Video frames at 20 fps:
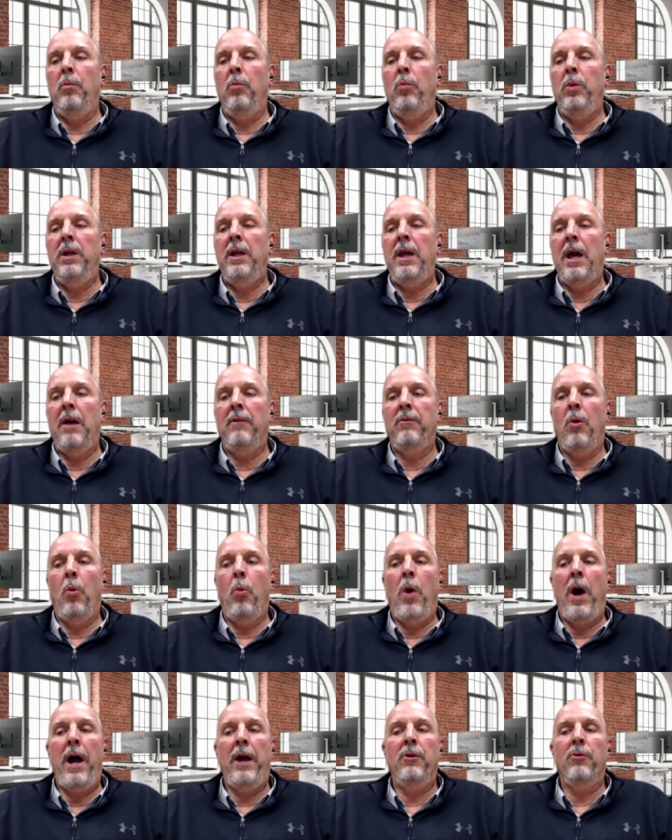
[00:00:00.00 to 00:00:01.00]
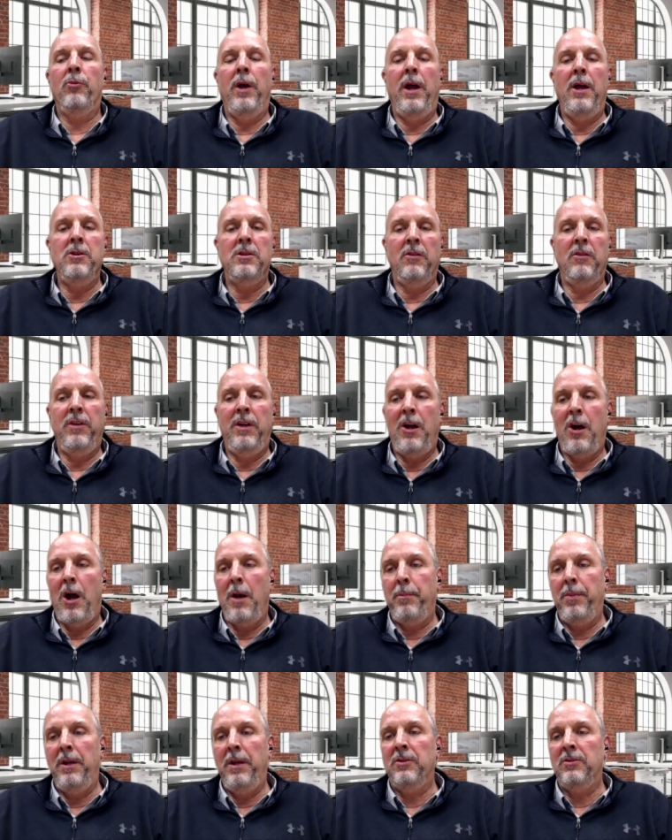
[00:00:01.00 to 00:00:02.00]
we have a wide range of
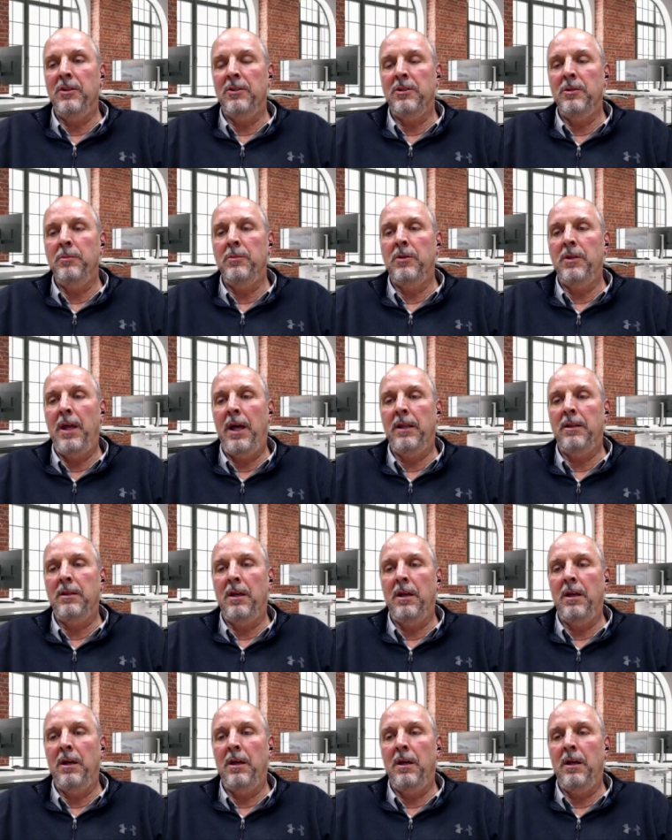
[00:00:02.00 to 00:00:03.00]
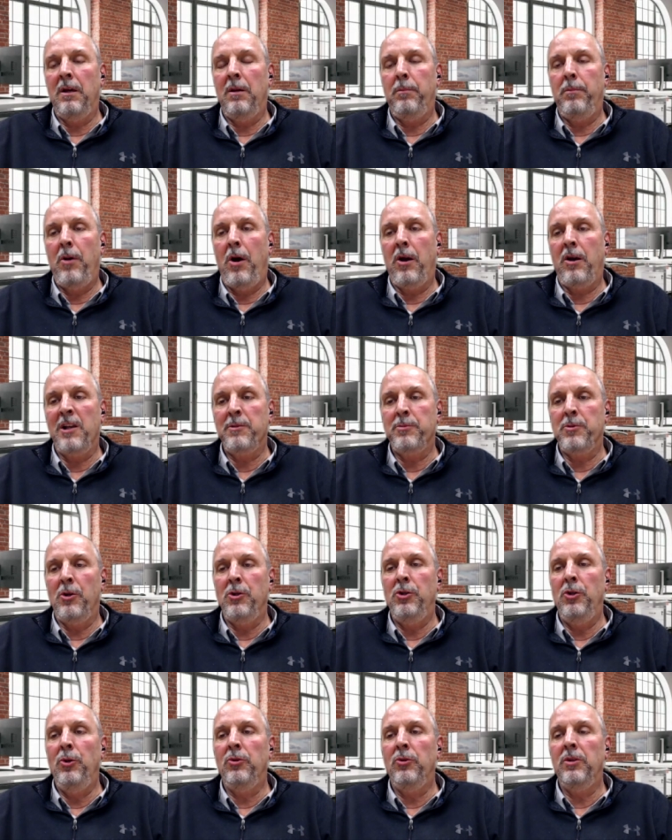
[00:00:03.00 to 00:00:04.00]
ERP systems that uh, our customers are
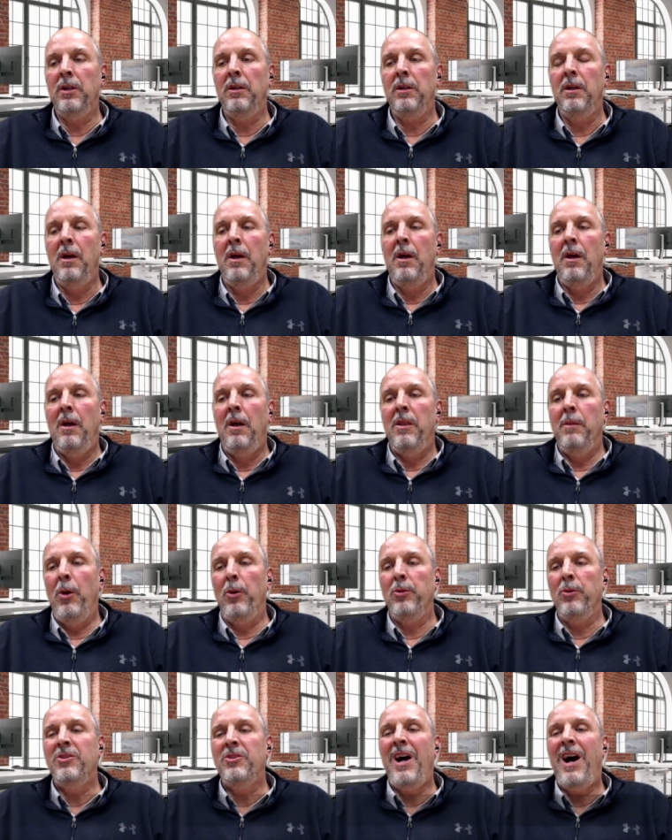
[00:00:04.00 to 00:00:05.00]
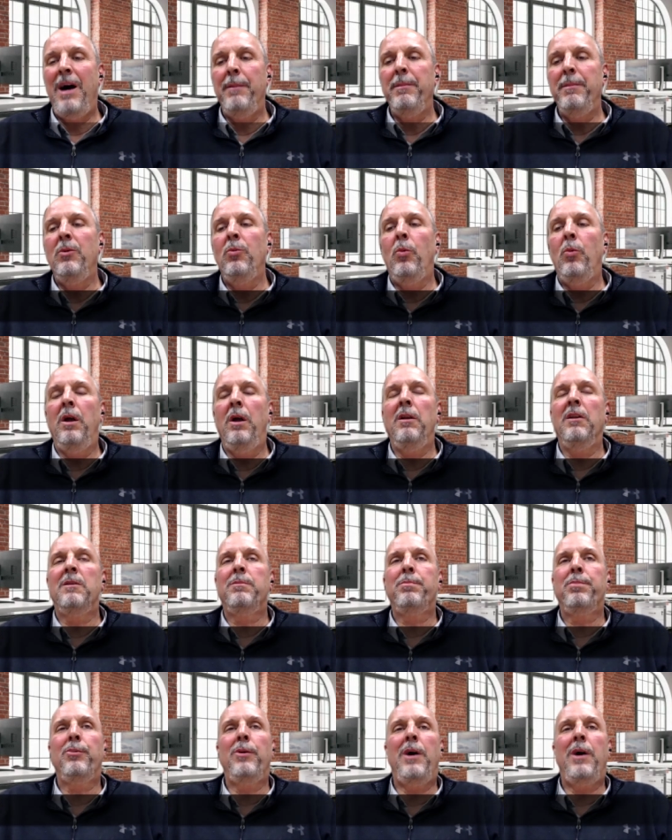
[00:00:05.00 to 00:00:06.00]
using. The most common one is
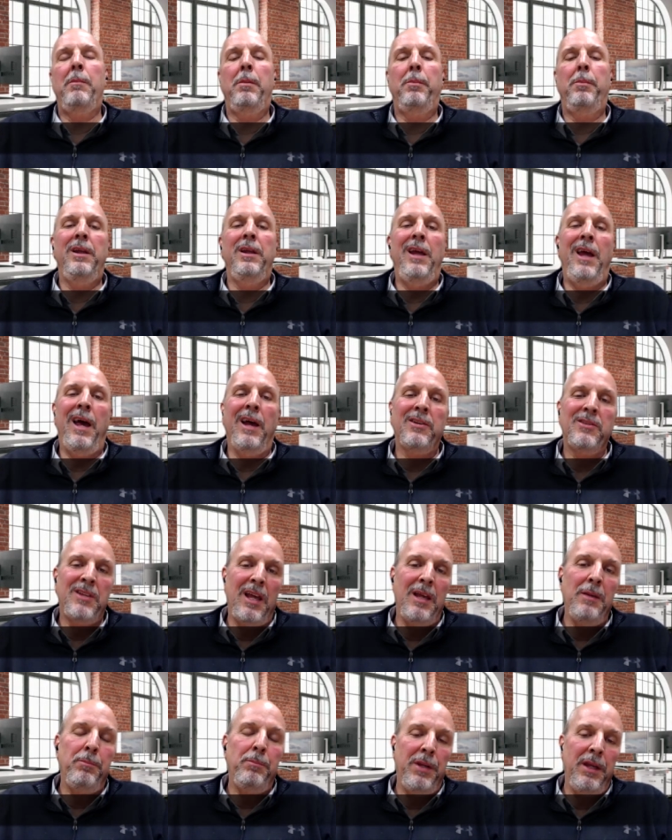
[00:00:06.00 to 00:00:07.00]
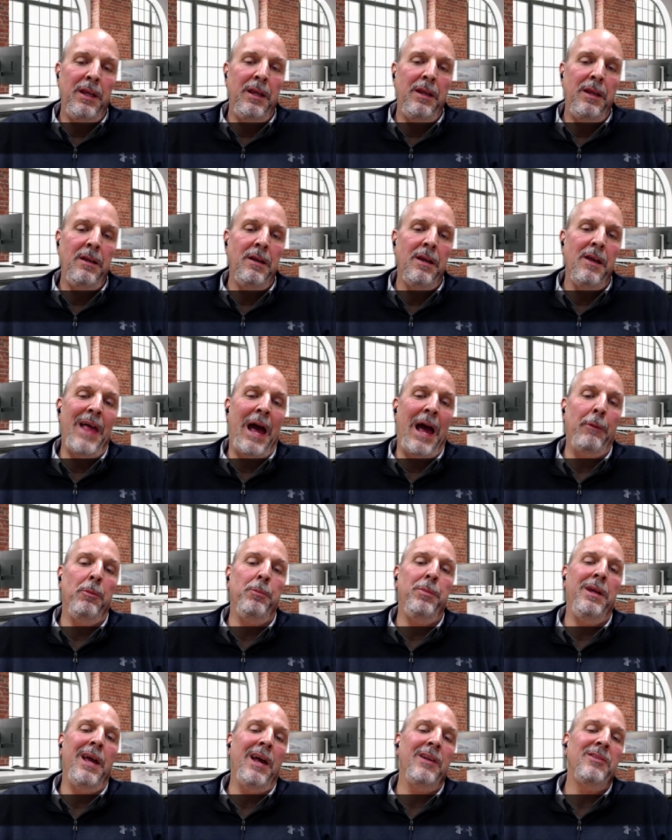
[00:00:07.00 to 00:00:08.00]
probably SAP, and that would
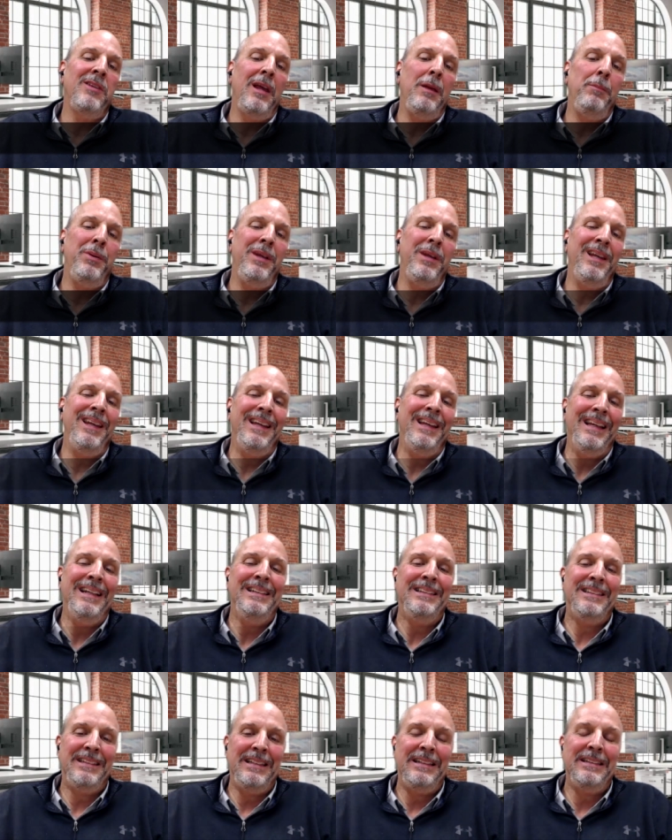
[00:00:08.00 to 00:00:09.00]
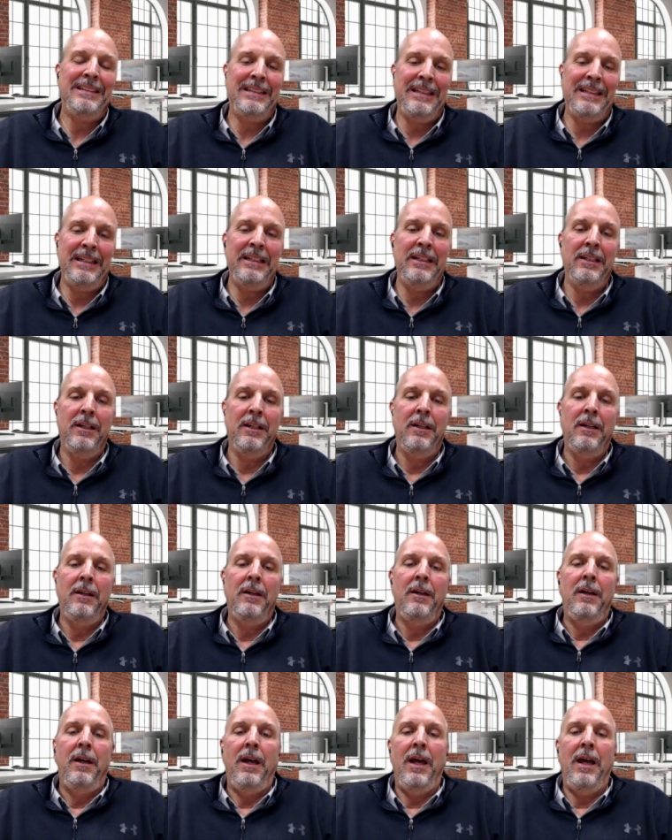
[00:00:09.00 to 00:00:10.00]
be SAP ECC.
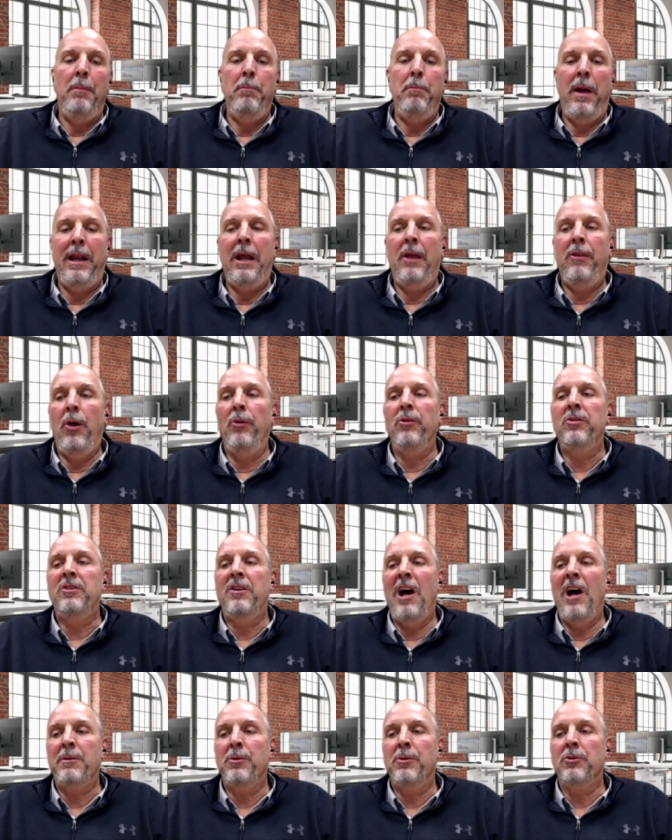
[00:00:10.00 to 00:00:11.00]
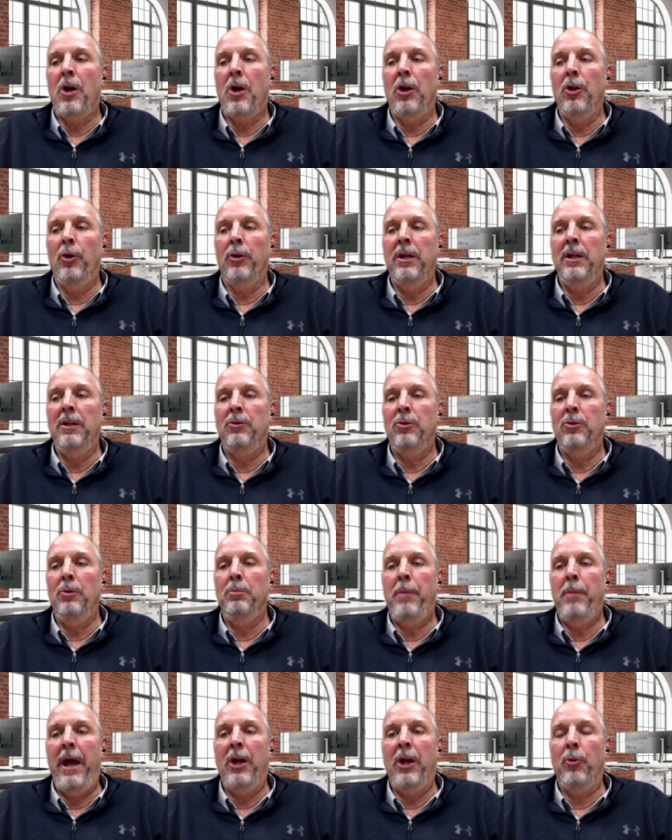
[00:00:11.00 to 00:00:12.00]
And many of those customers are looking to
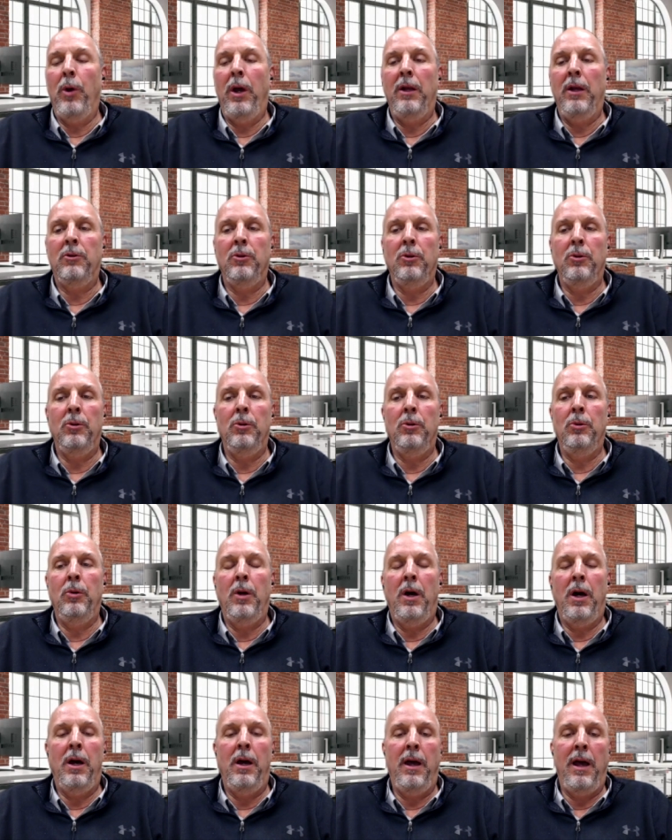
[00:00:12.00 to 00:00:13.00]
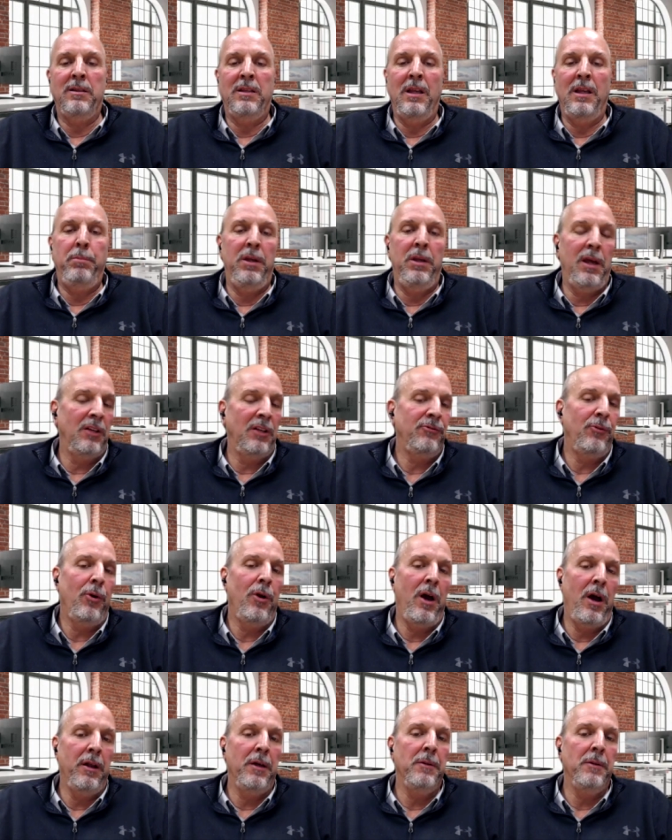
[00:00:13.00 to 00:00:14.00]
migrate to uh, SAP S4
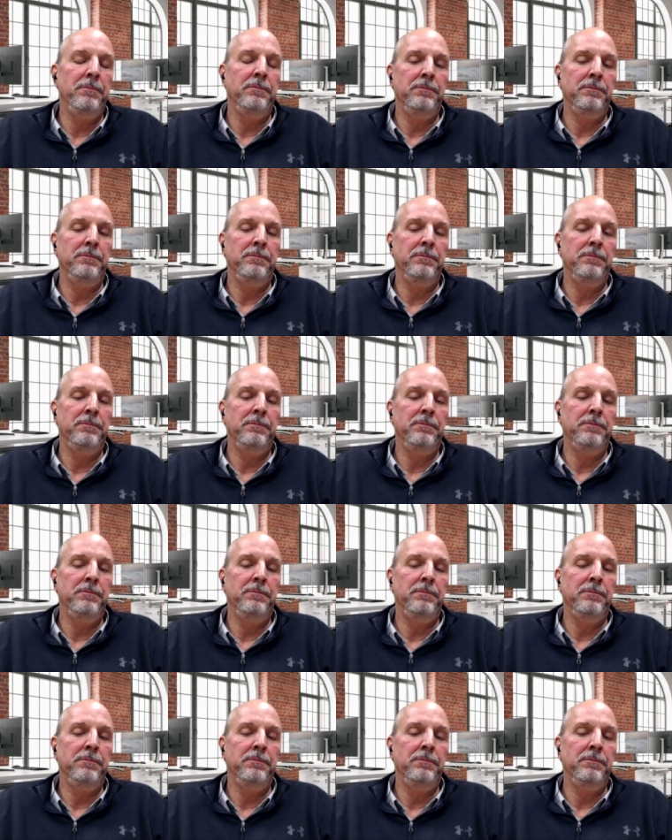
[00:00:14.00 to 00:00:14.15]
HANA.